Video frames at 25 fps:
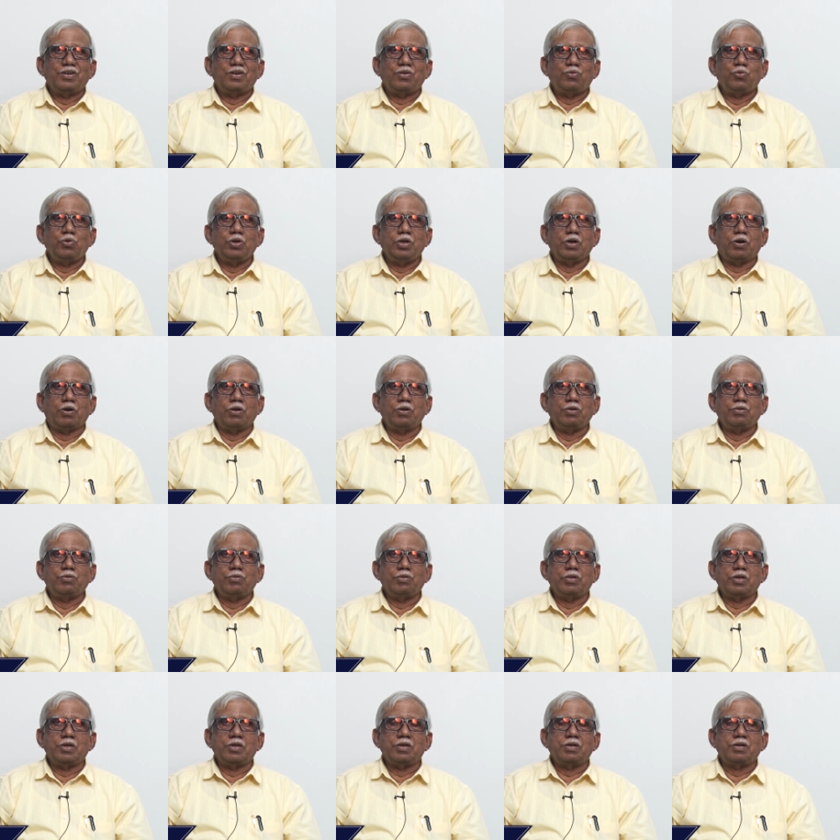We all know
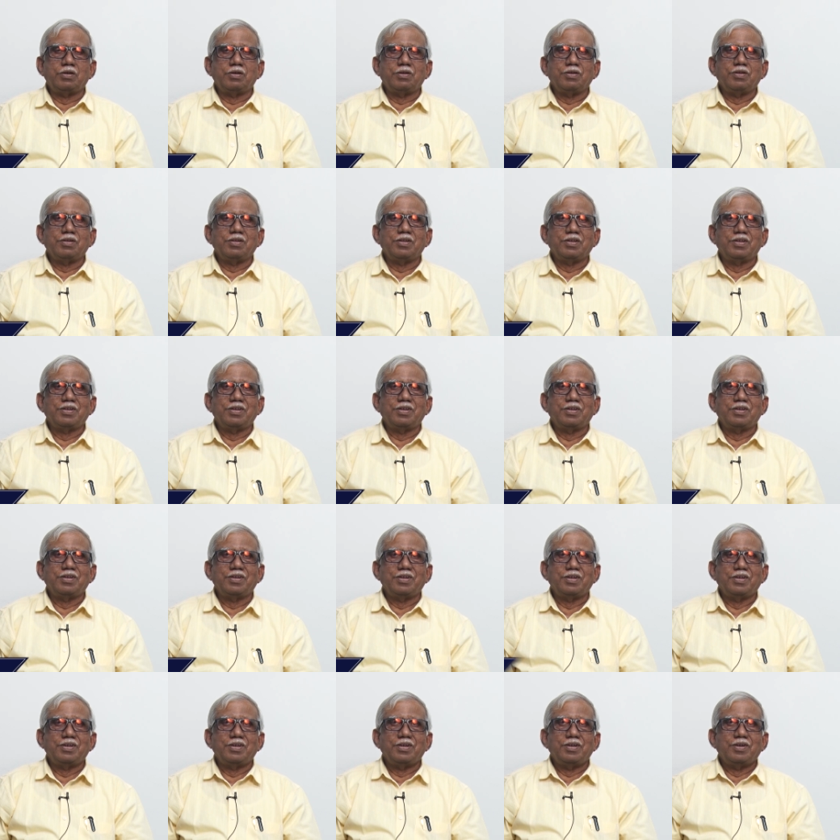that
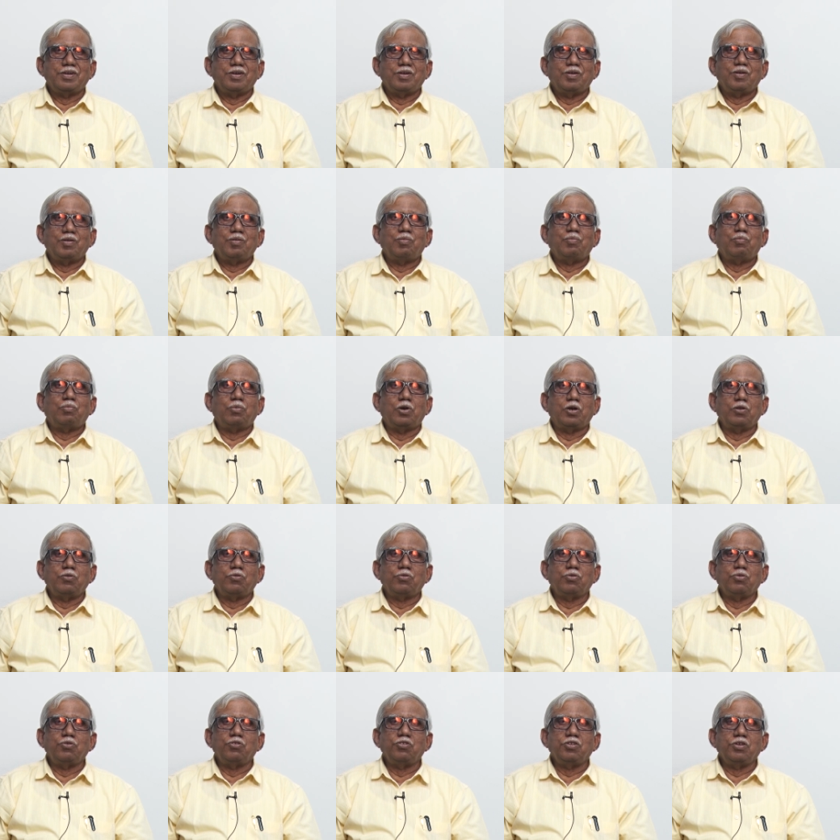
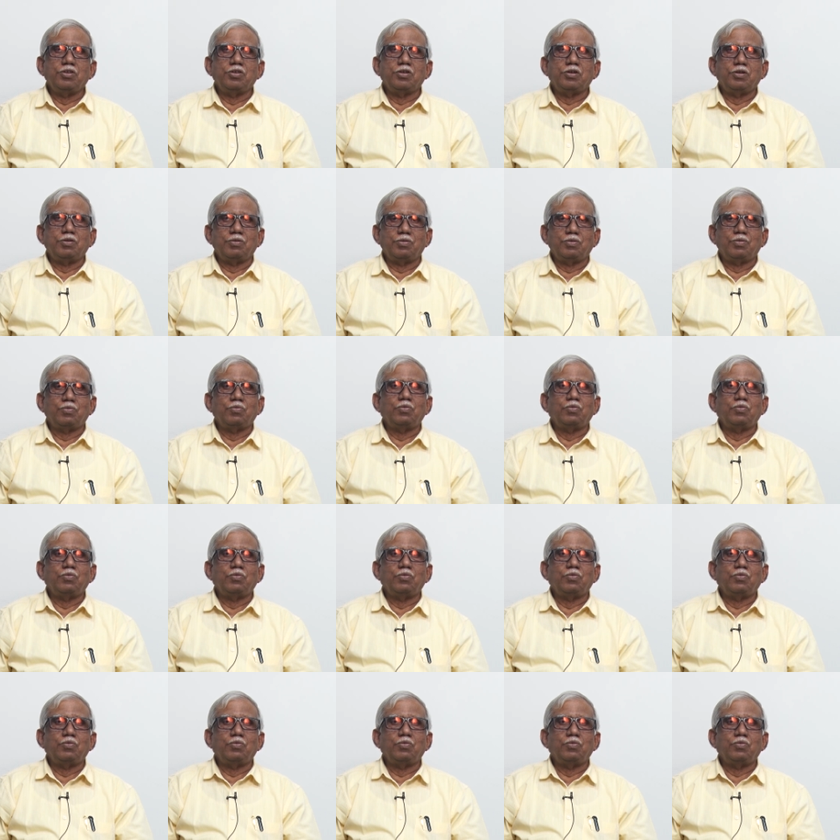monsoon season,